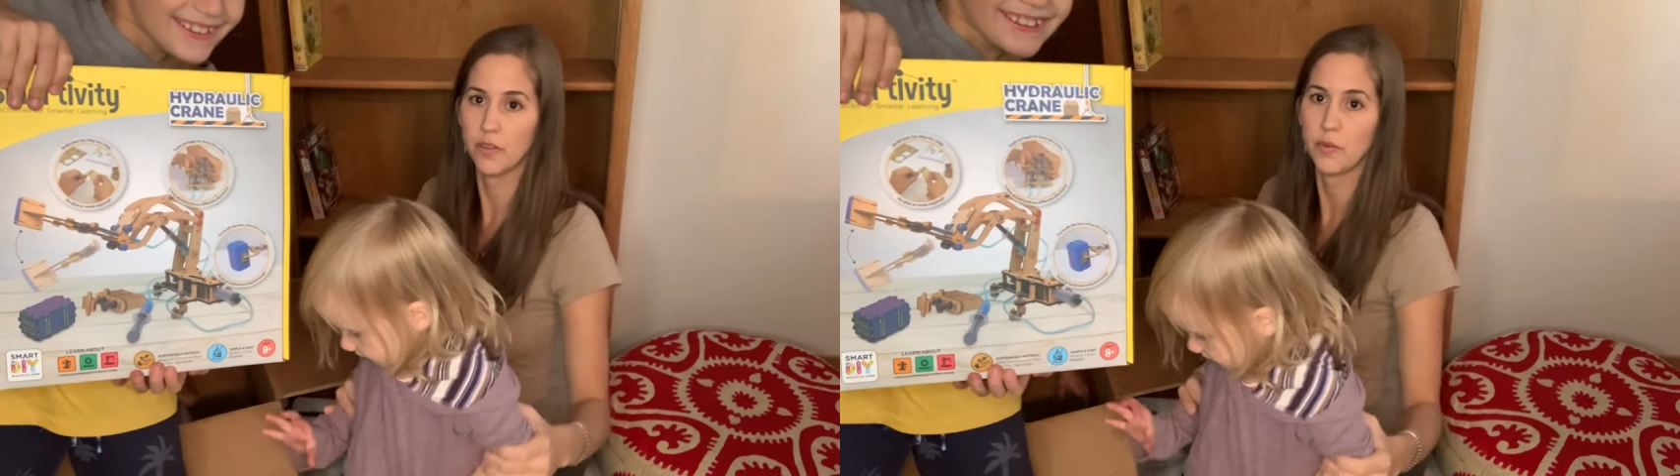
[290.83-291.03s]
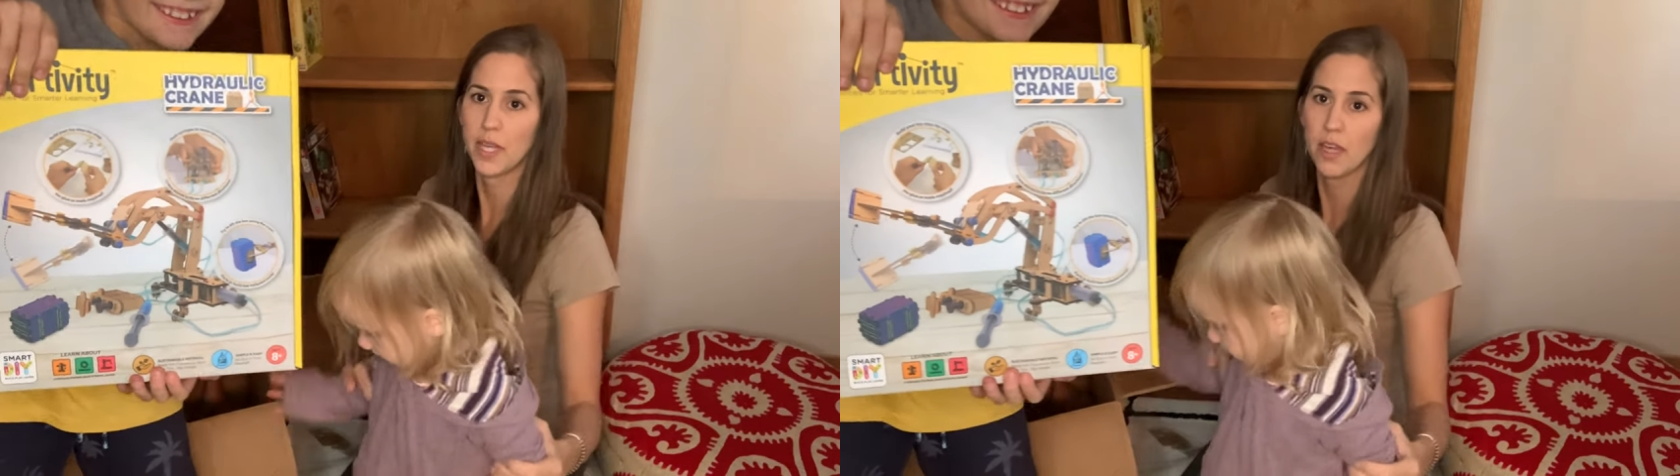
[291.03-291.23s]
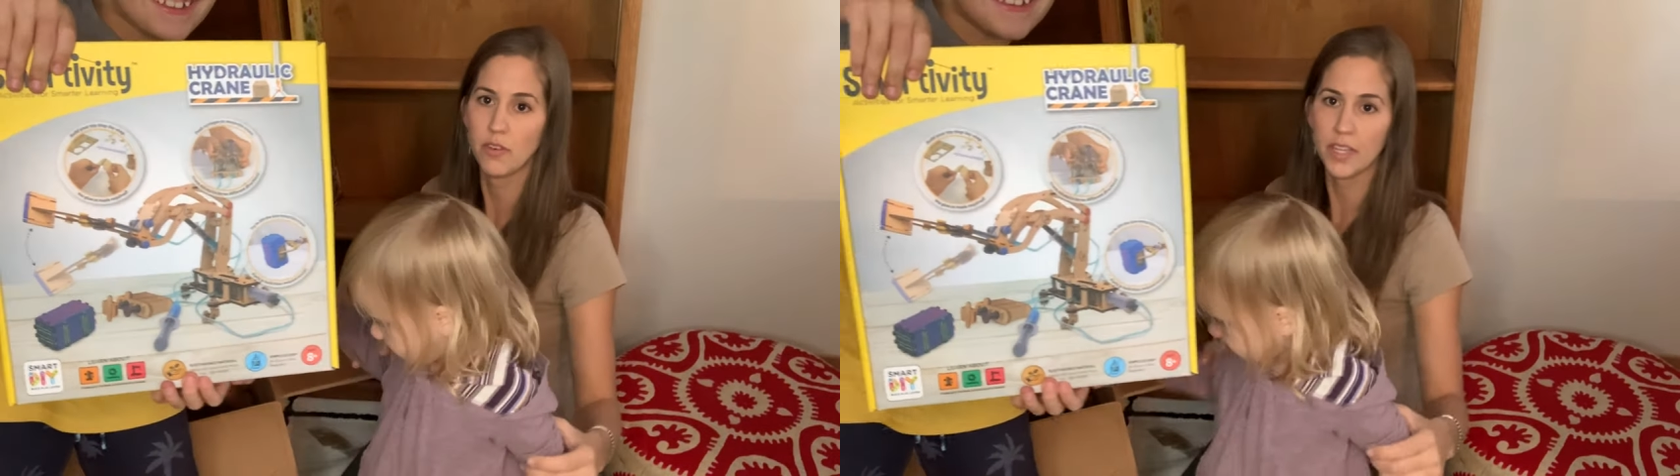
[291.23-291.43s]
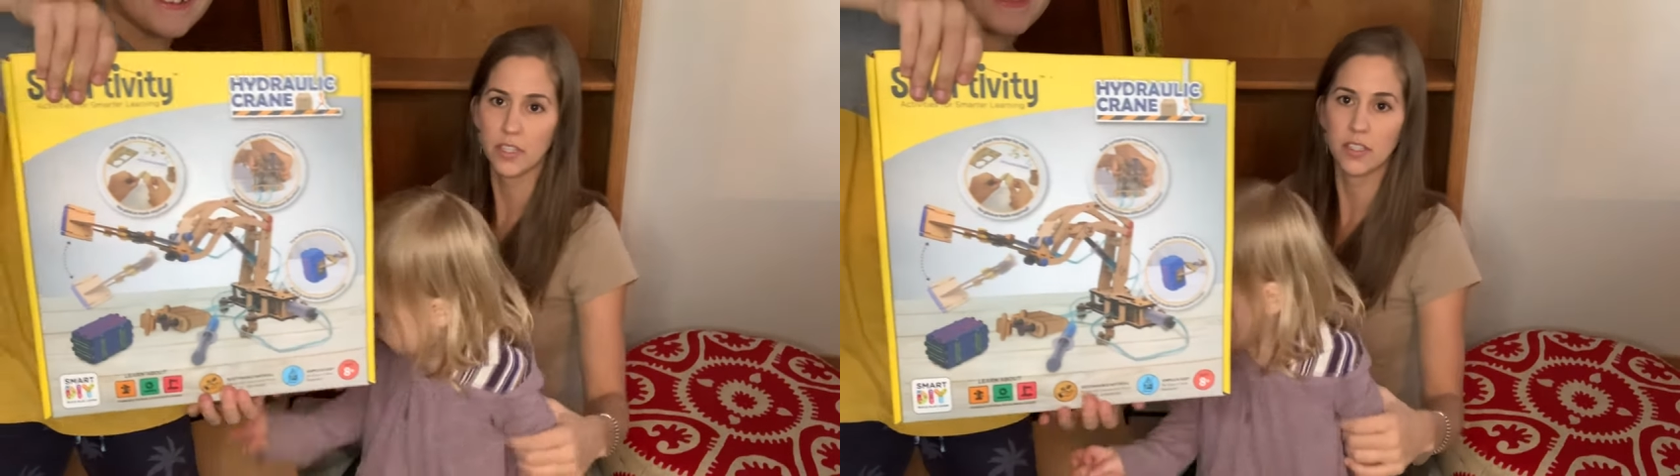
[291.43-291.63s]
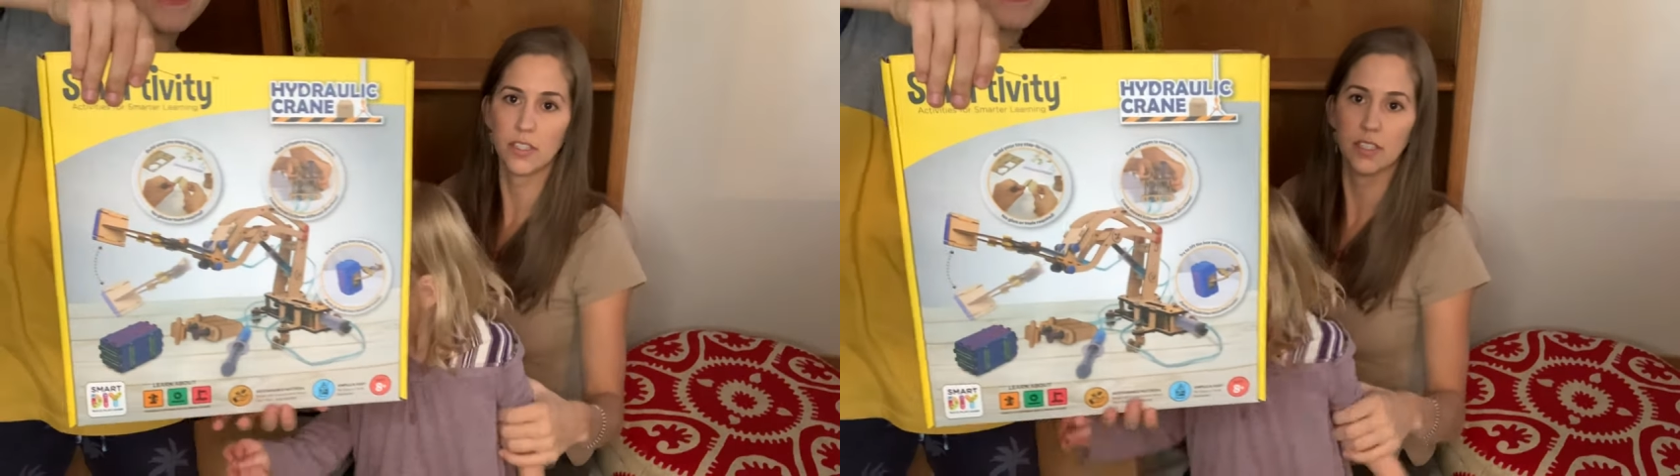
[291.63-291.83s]
we got
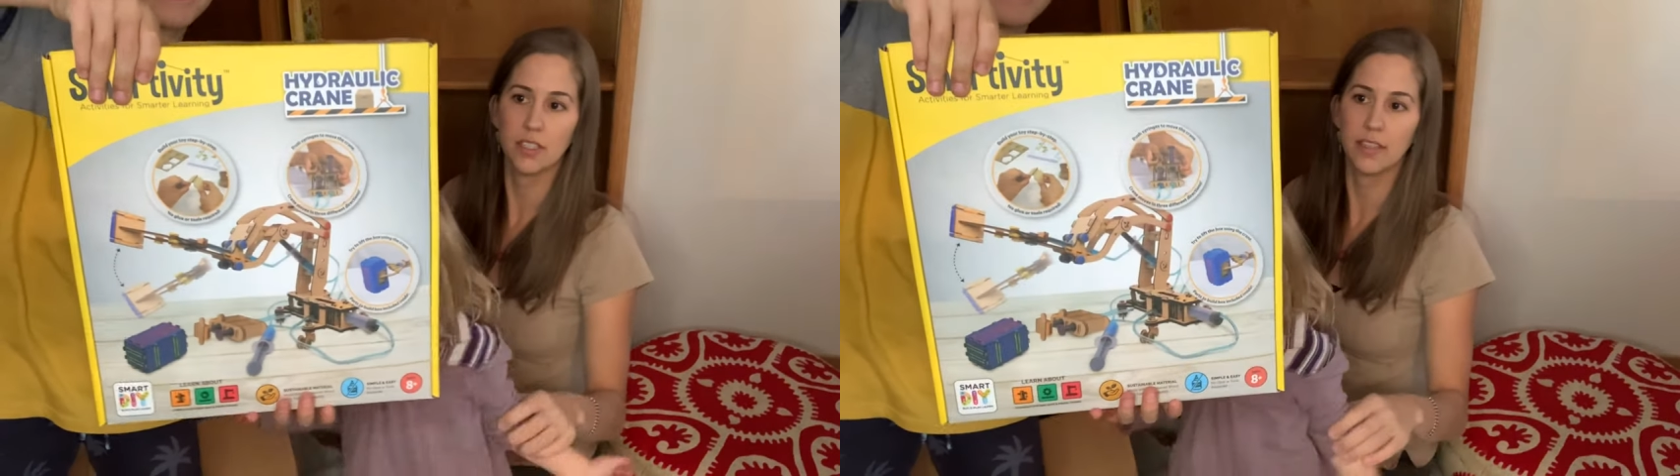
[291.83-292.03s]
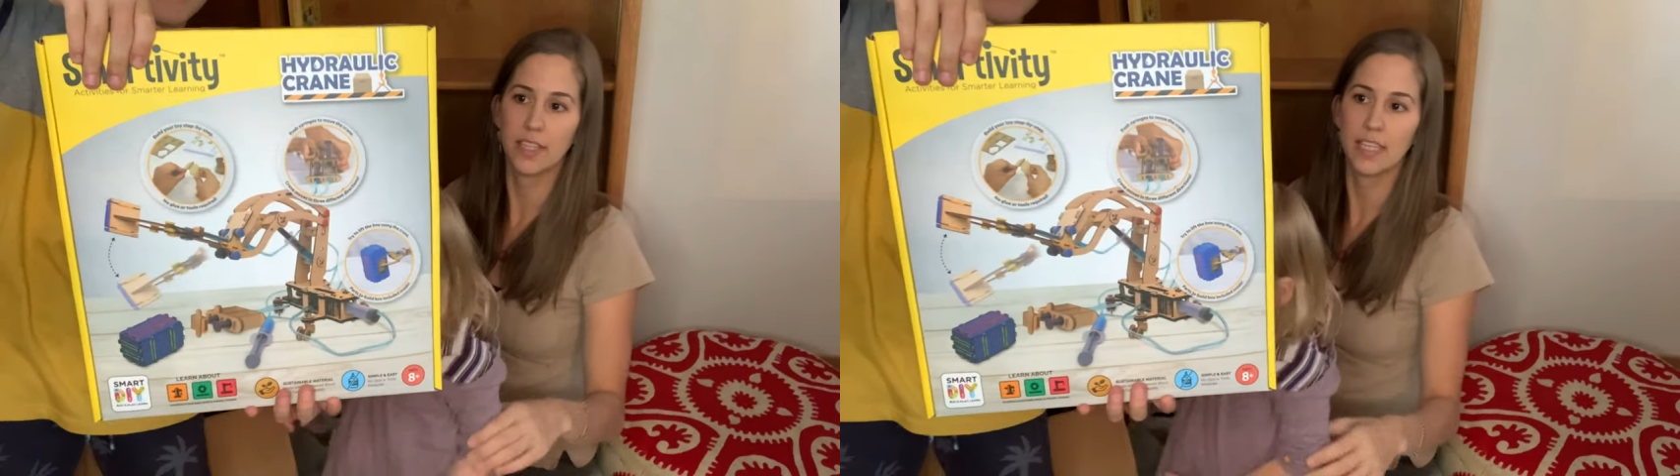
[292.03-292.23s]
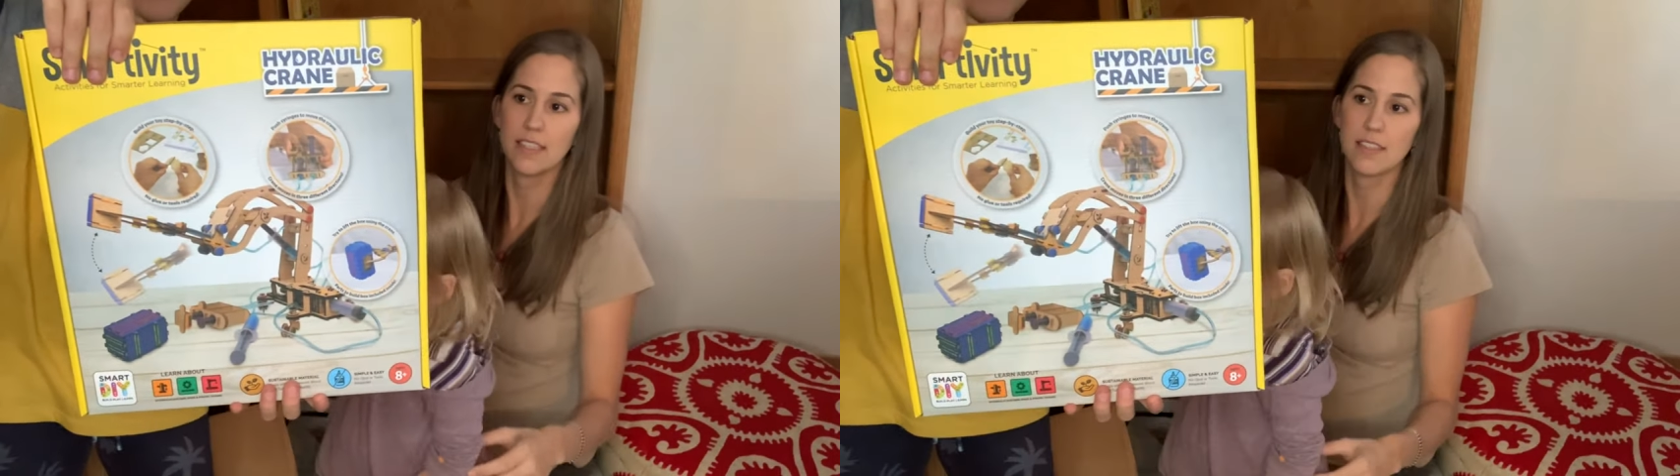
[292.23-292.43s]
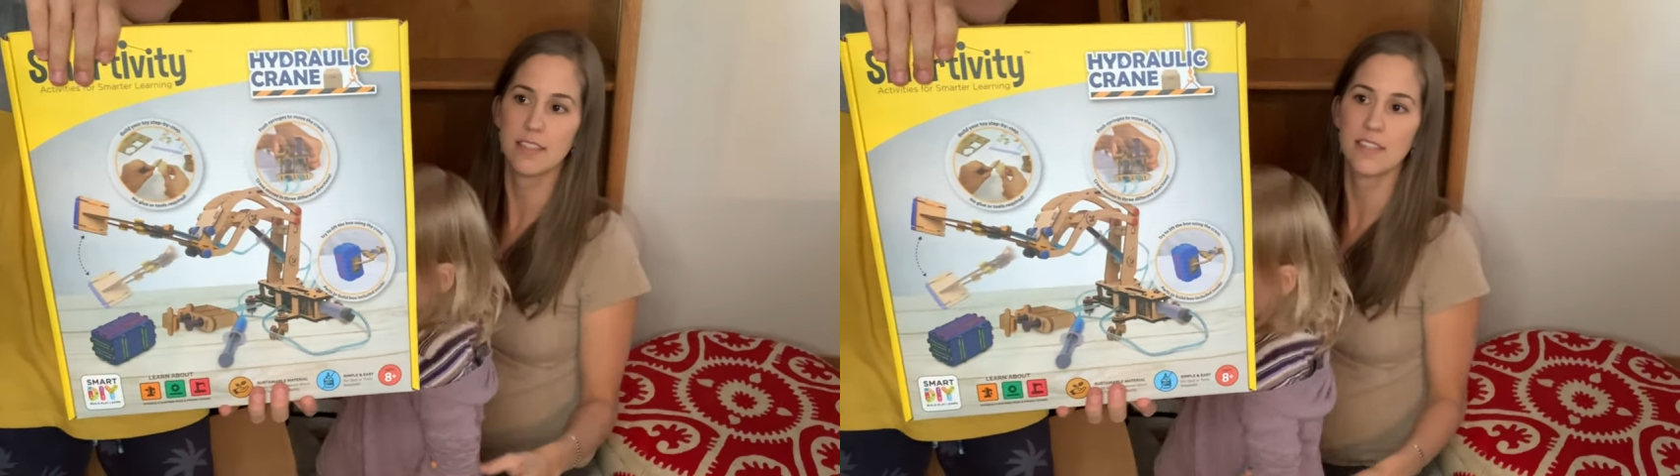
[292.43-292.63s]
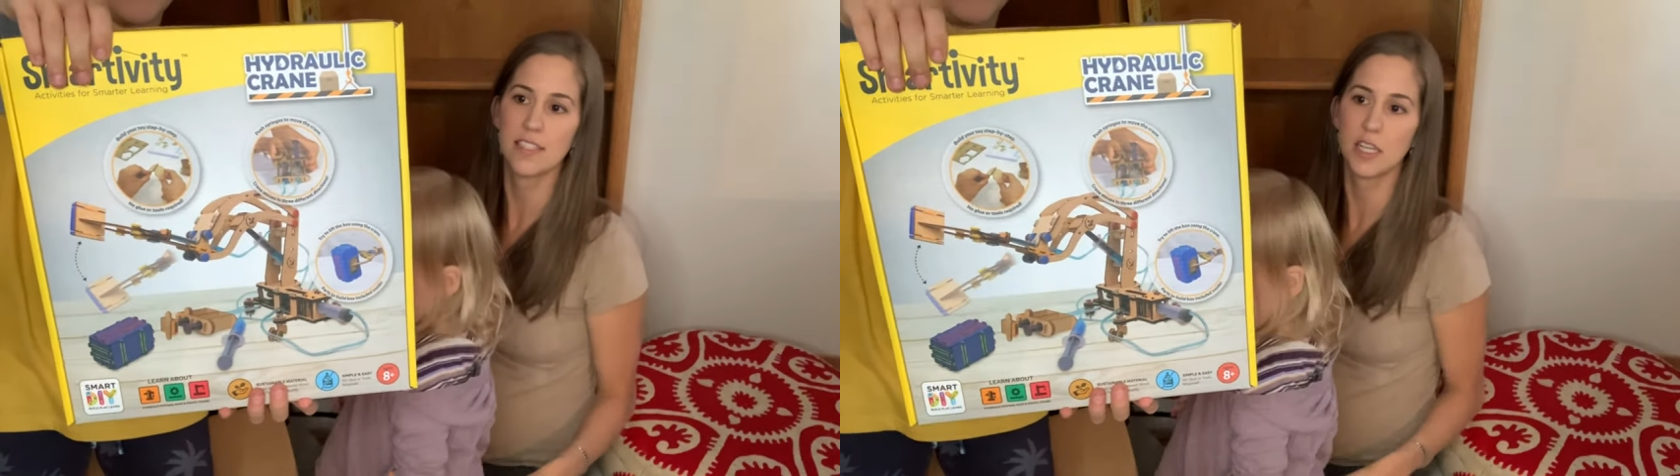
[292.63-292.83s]
Riker and the kids a
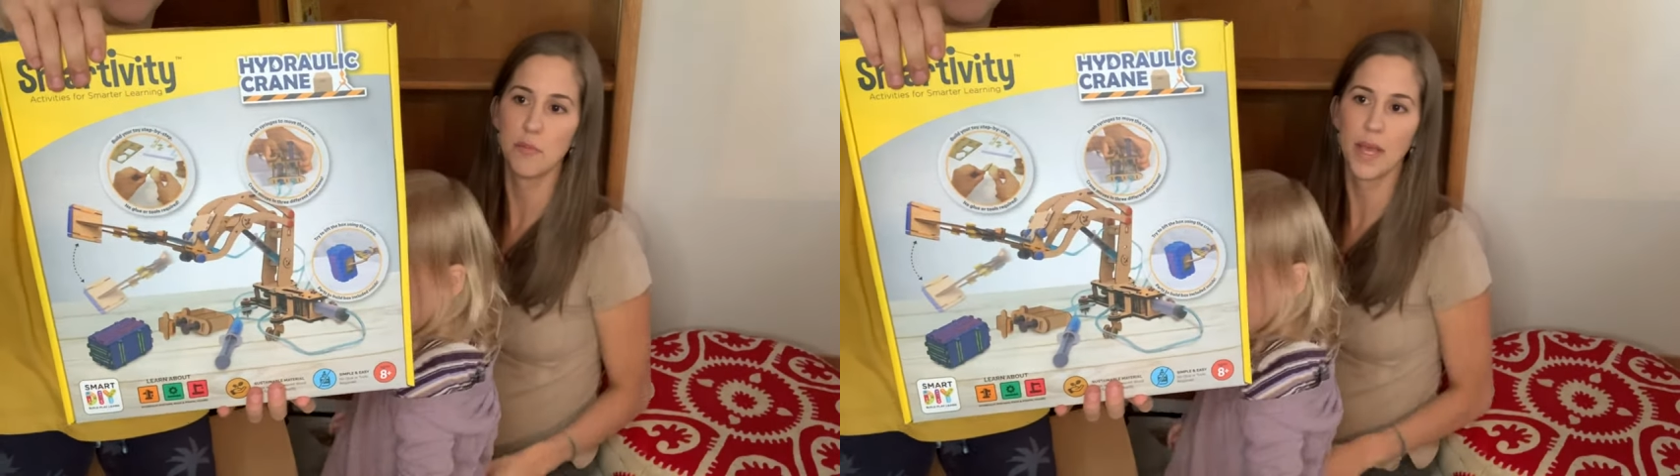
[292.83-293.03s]
STEM